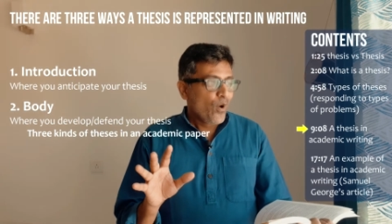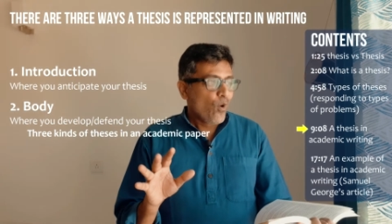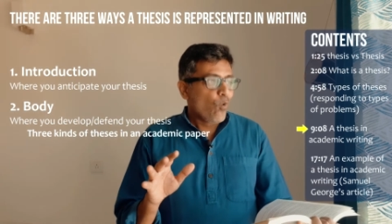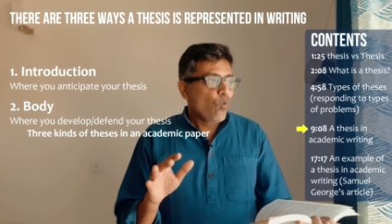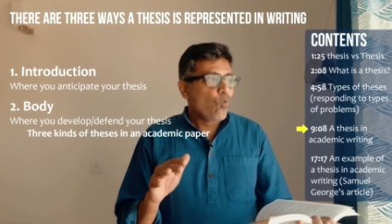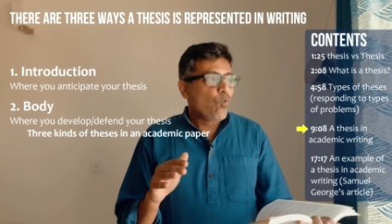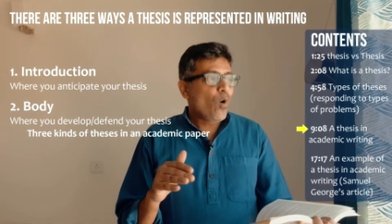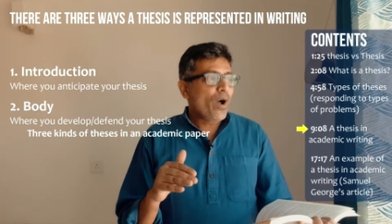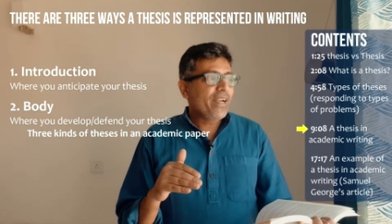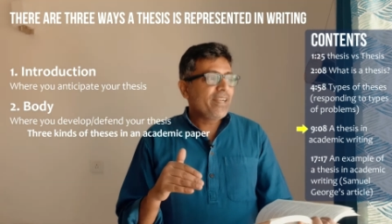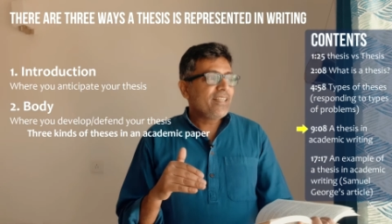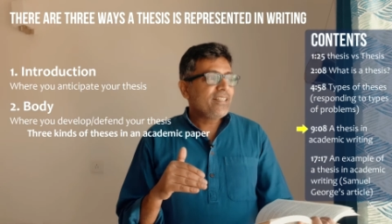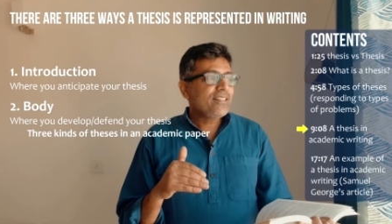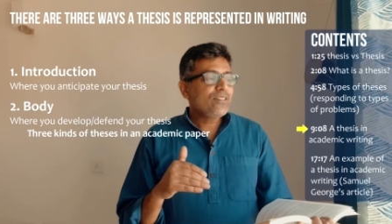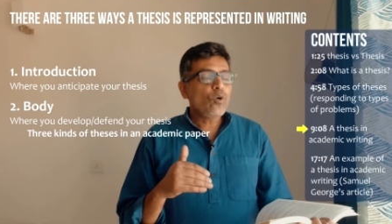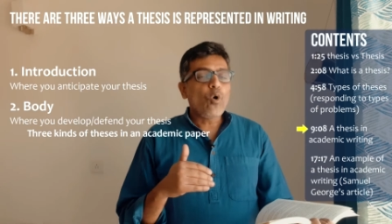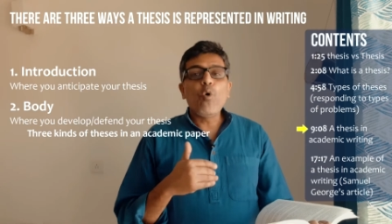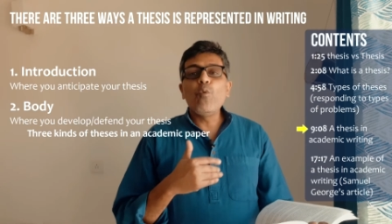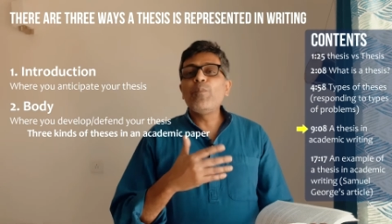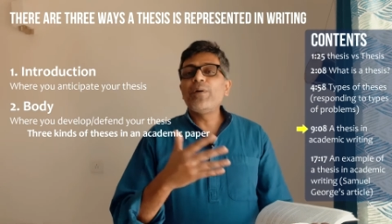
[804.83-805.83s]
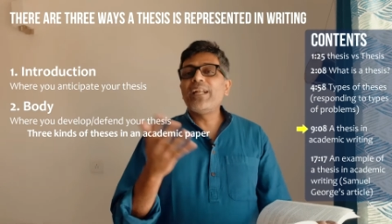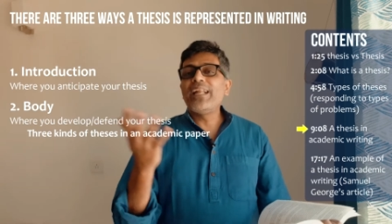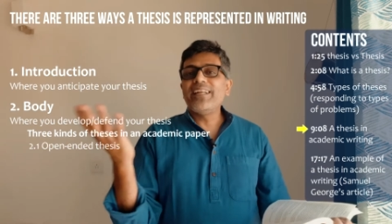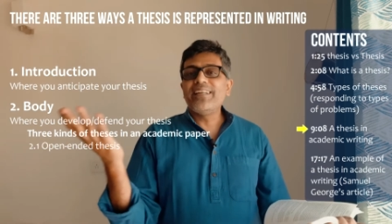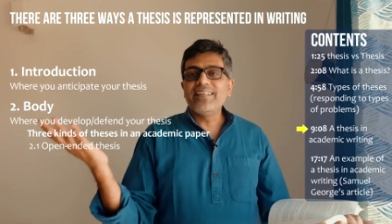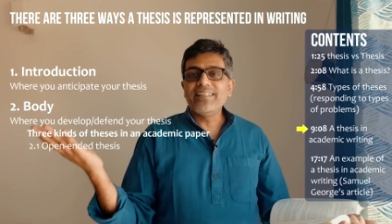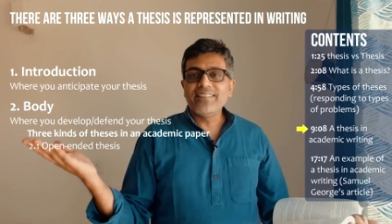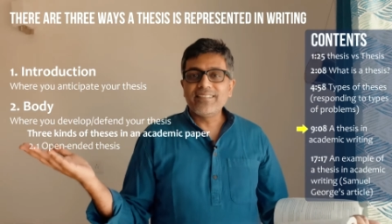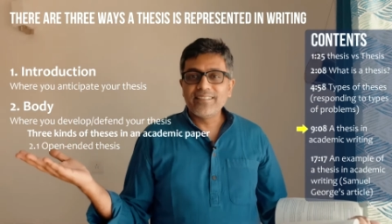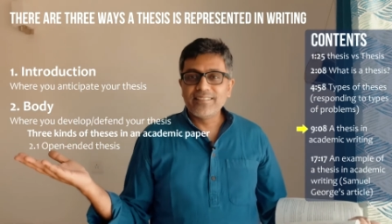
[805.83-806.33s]
One is
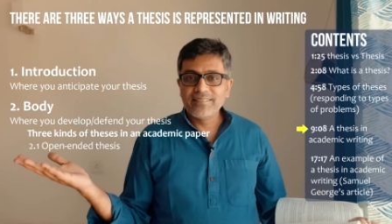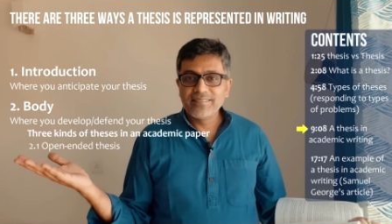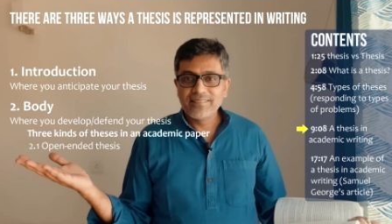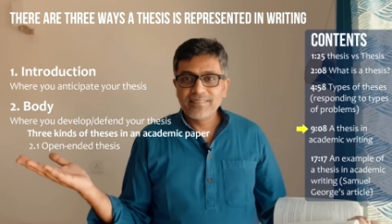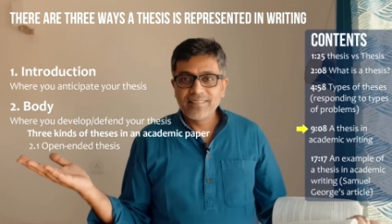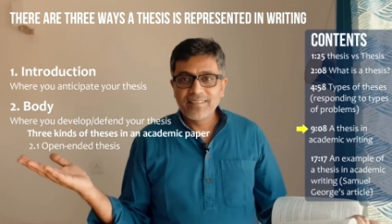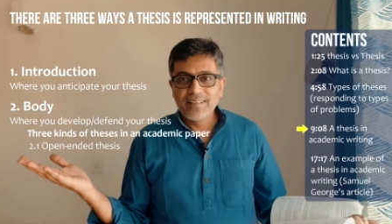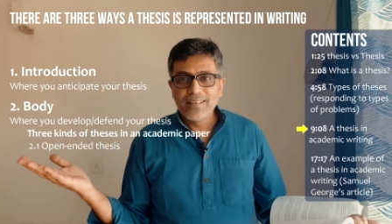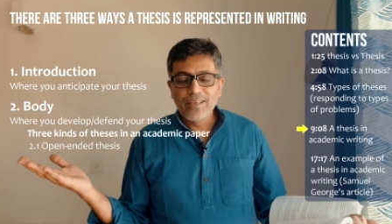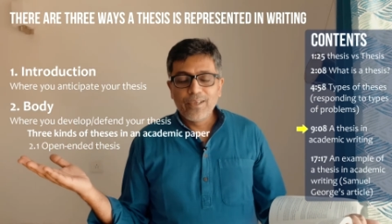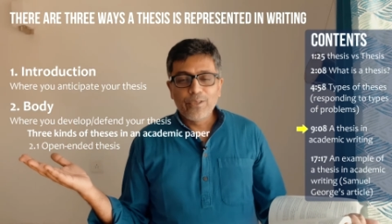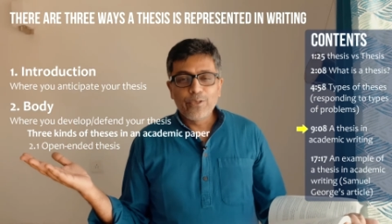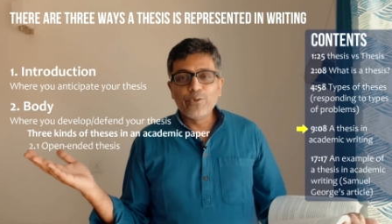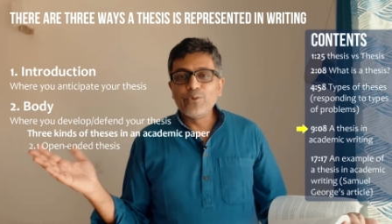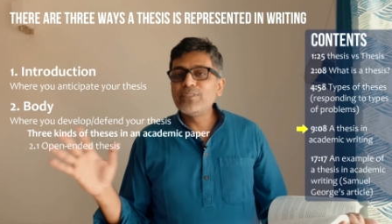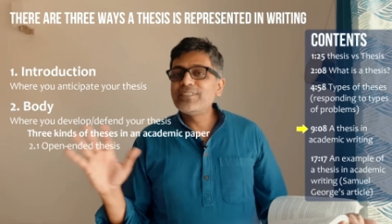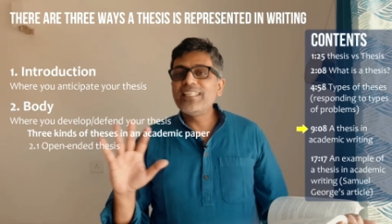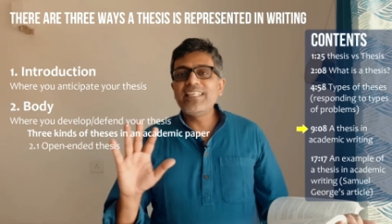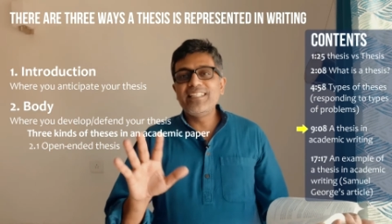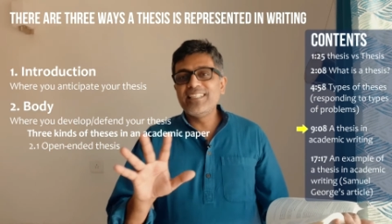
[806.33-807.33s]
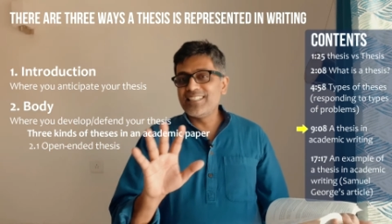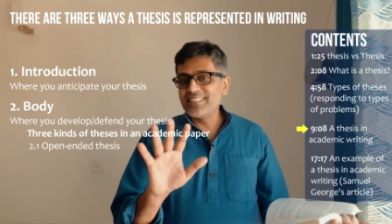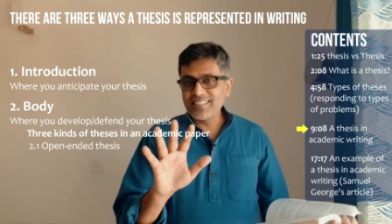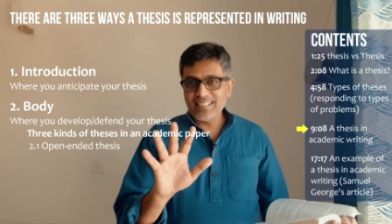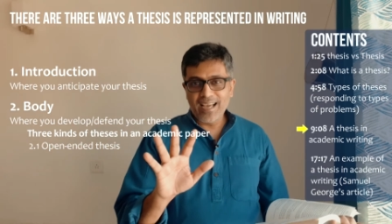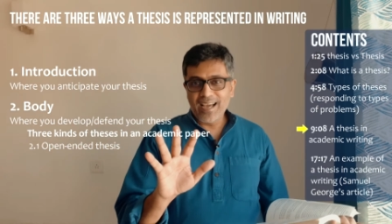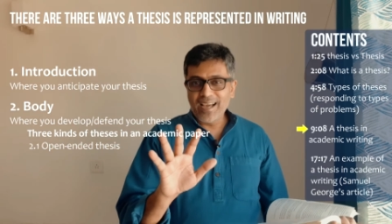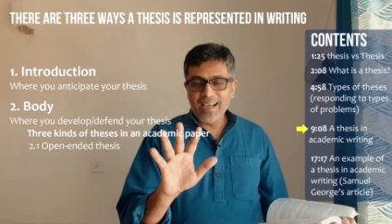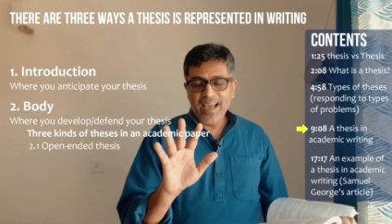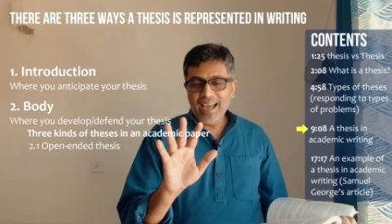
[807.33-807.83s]
open-ended. You'll see this
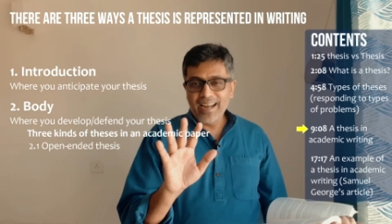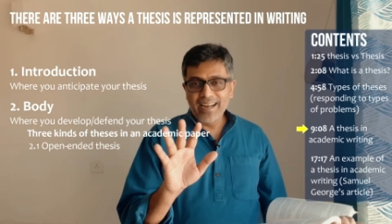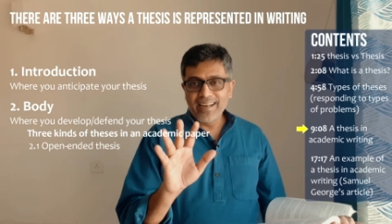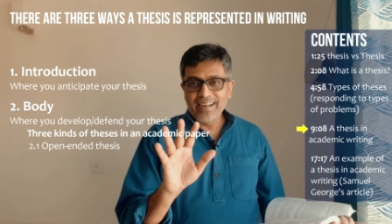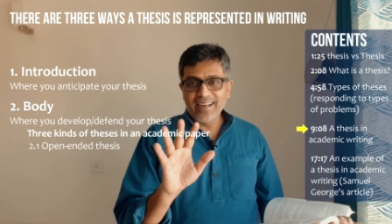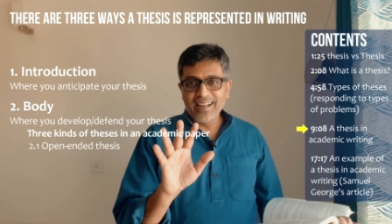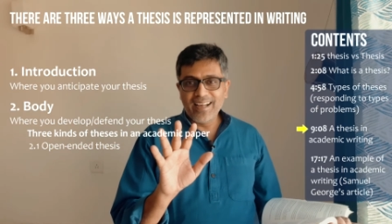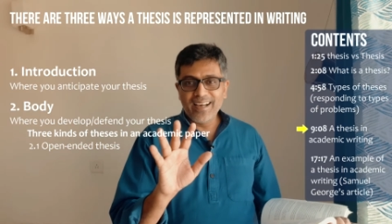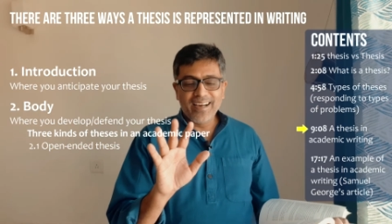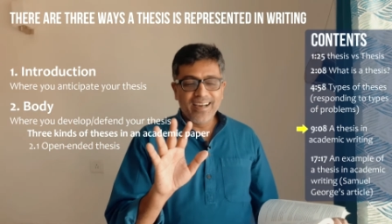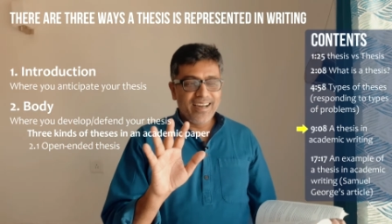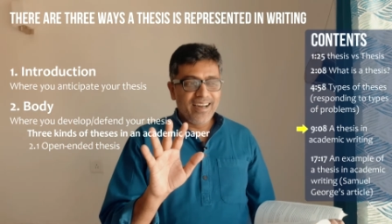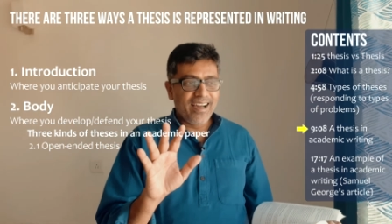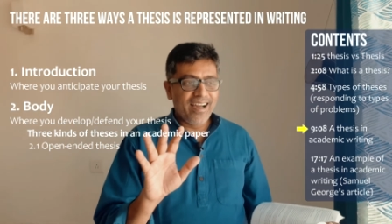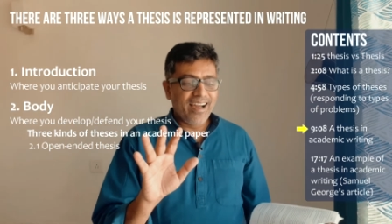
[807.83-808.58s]
uh, and uh,